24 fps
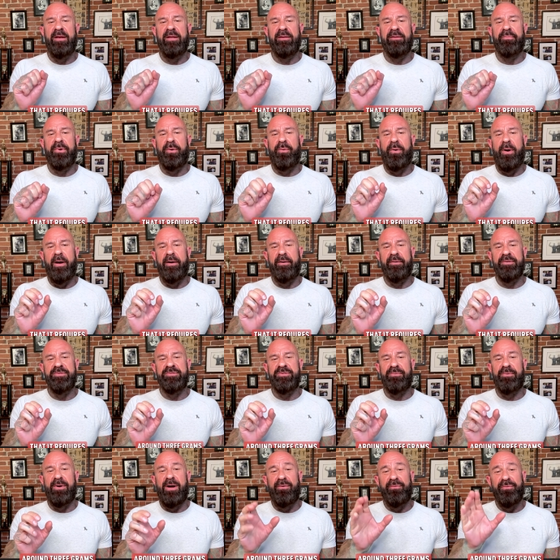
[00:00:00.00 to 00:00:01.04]
it requires
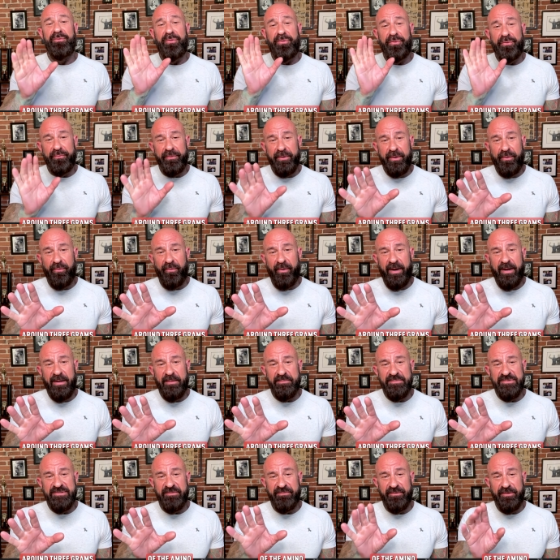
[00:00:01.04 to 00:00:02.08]
around 3
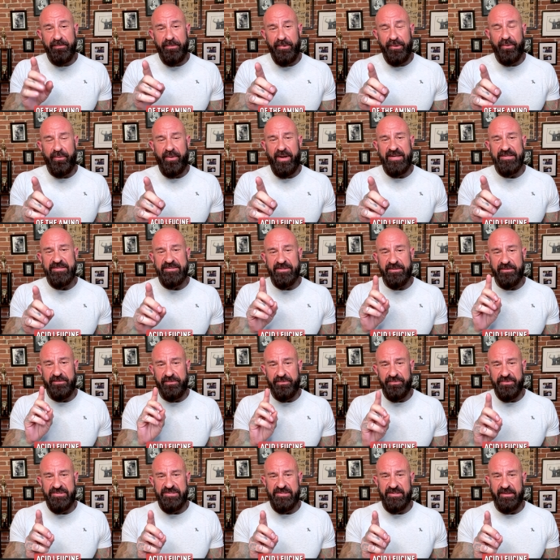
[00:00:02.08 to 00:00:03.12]
grams of the amino acid
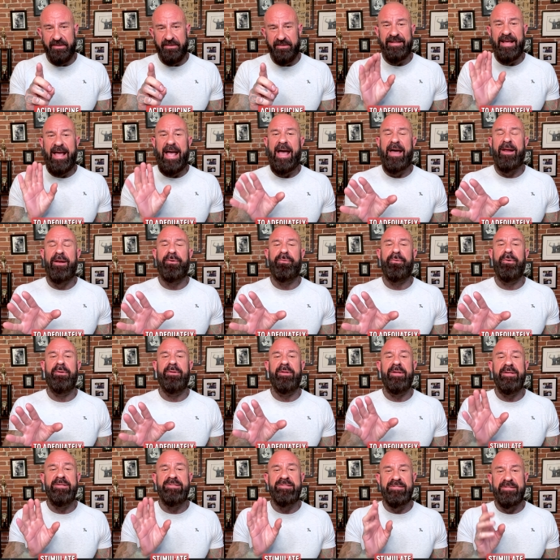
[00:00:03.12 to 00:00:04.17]
leucine to
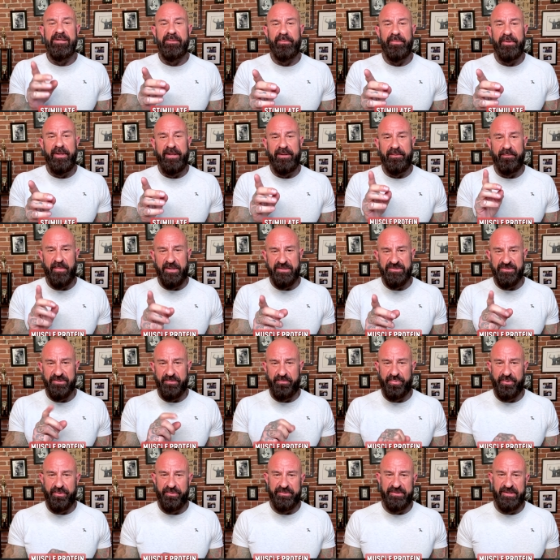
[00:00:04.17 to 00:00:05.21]
adequately stimulate muscle
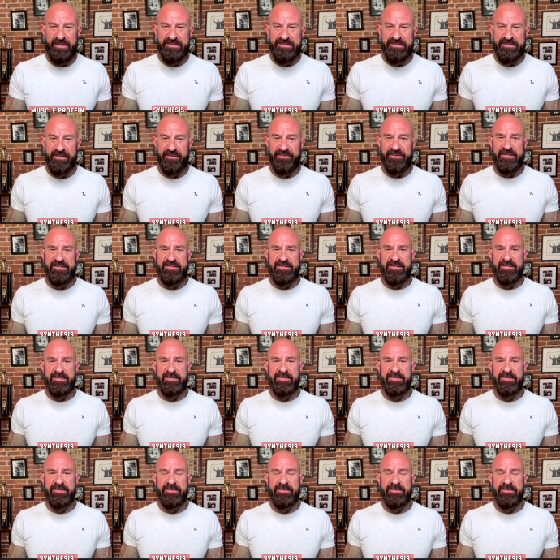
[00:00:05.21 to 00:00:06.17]
protein synthesis.